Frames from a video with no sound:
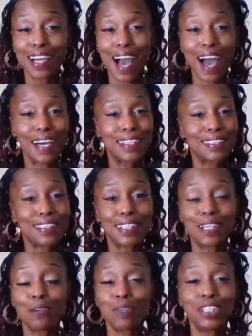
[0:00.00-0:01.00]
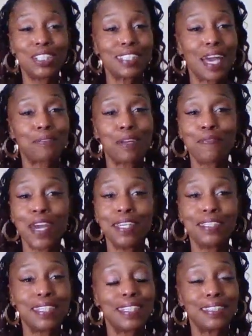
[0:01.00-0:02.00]
God is good. We just have to
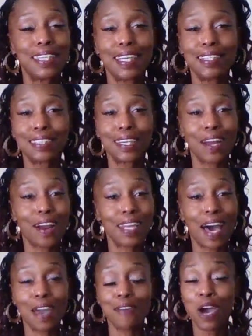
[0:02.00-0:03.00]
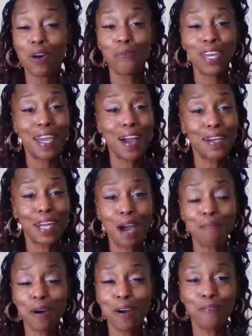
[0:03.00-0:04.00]
face these things in our life. We are
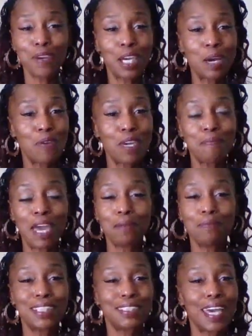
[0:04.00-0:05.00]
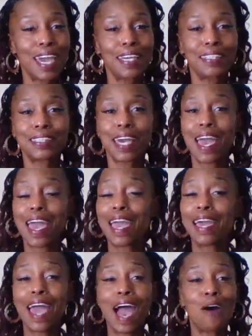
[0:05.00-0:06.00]
not perfect and we make mistakes,
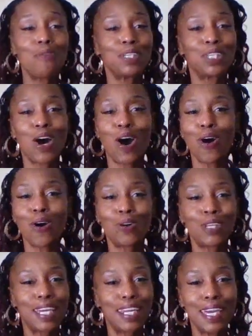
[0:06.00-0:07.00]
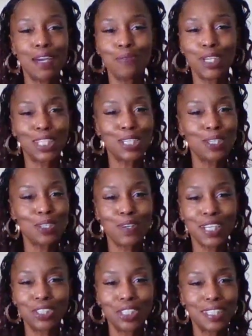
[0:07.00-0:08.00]
and out with the old and in with the
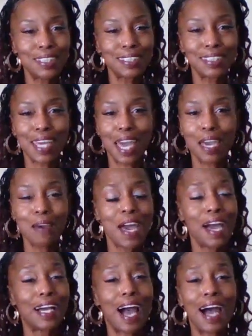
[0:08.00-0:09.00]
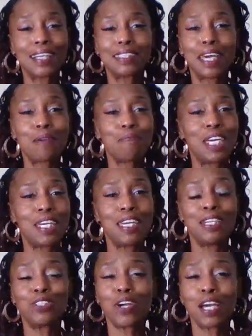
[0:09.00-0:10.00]
new in Jesus' name. God said, be
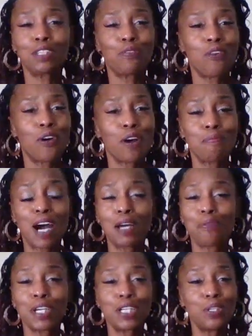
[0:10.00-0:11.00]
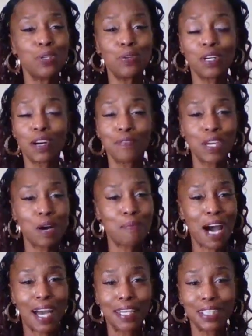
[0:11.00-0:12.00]
ye transformed by the renewal of your
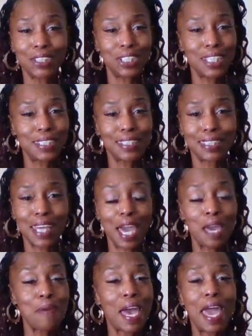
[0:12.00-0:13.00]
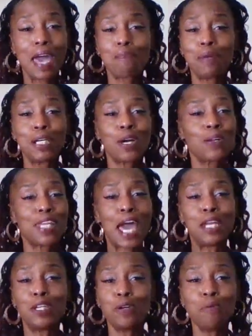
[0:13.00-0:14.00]
mind in Jesus' name, and put on
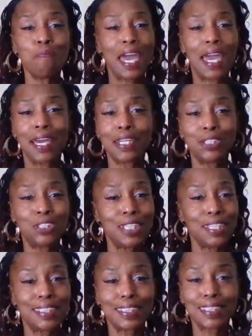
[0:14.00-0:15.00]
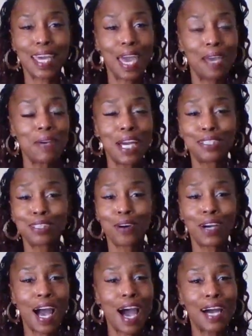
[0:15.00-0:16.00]
that new man in Jesus' name. So
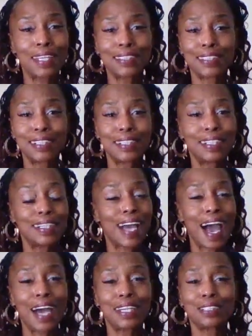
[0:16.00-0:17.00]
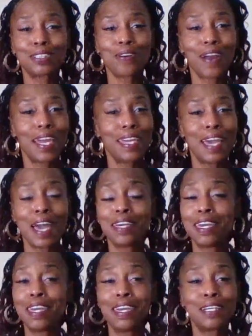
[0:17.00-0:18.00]
God is good. God is great.
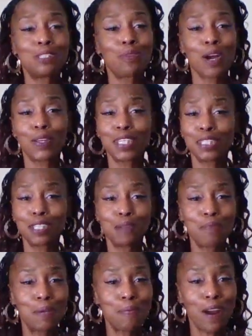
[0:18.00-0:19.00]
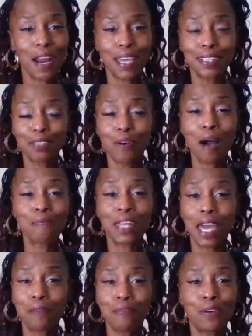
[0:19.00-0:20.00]
He is worthy to be praised. So I'm
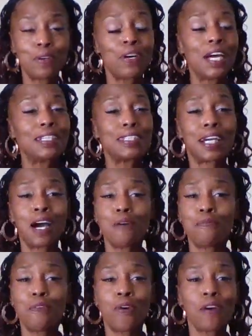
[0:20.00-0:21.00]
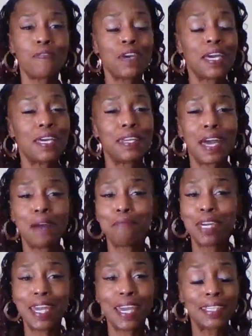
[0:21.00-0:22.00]
thankful to come forth and
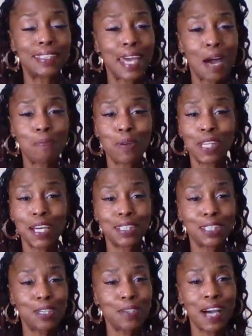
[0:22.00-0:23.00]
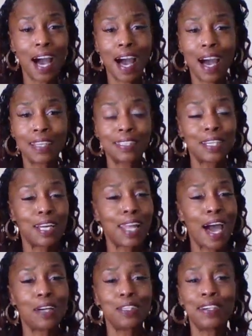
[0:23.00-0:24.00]
be an example unto you guys, to
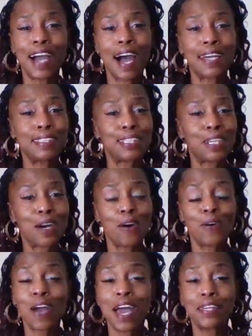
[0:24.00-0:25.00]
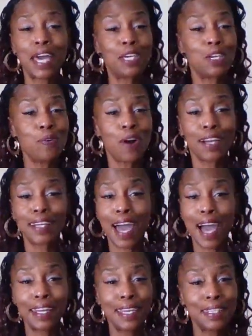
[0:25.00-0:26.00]
allow you guys to know that you are
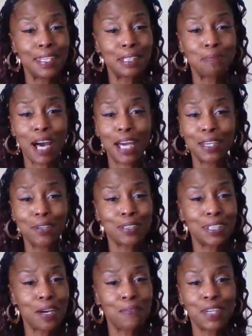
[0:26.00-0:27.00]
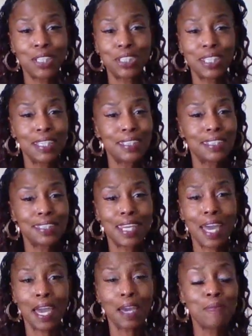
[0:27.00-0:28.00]
not in this by yourself in Jesus'
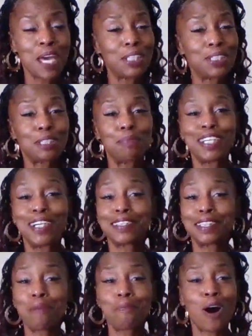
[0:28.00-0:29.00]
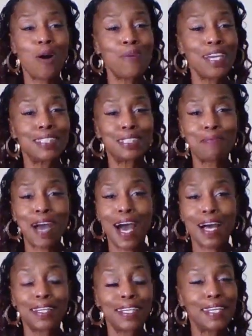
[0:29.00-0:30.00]
name. Just because I'm always
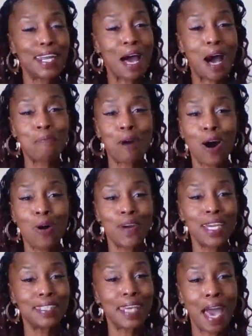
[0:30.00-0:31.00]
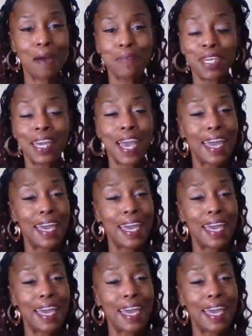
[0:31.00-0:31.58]
smiling and I'm always happy,